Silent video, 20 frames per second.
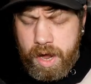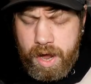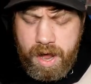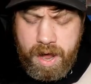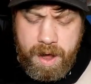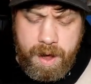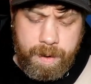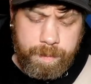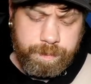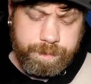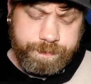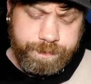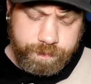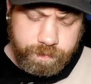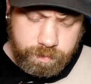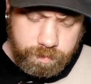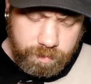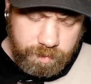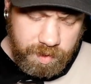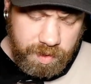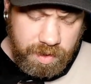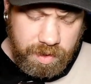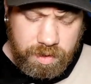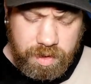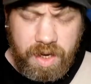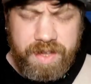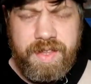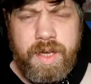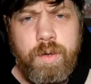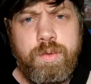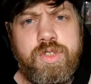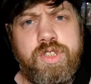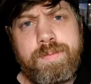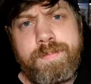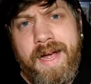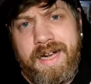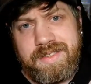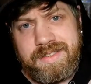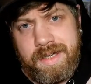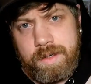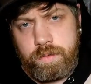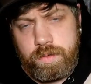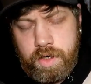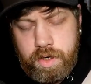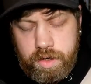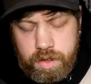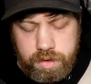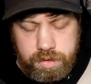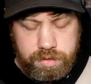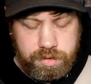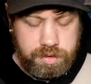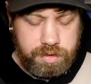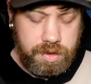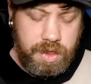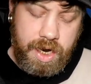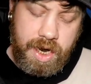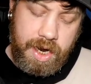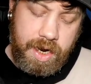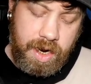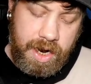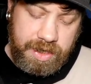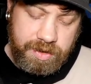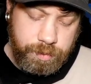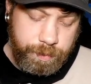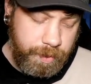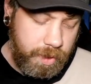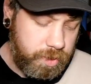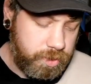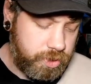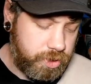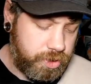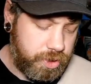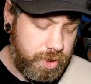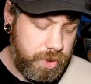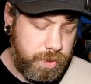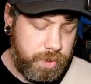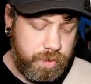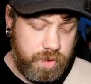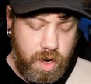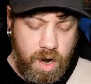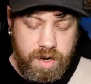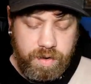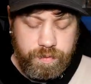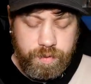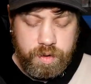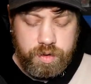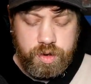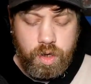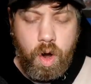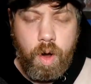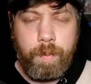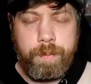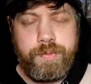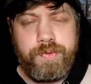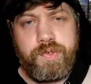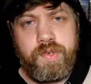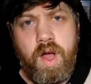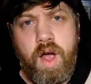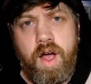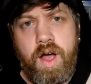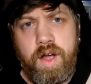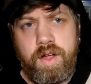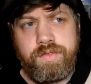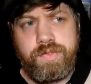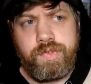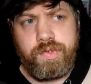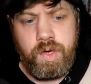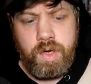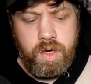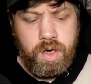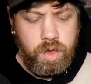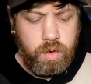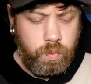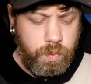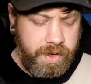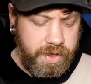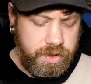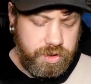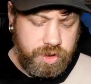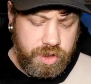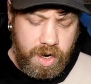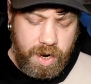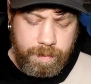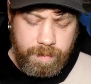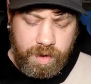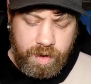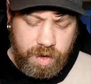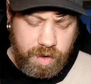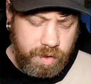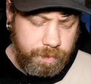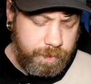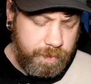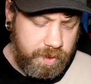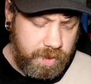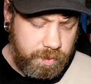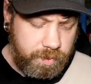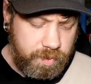like the old SmackDown cards, as opposed to kind of the Topps cards, which are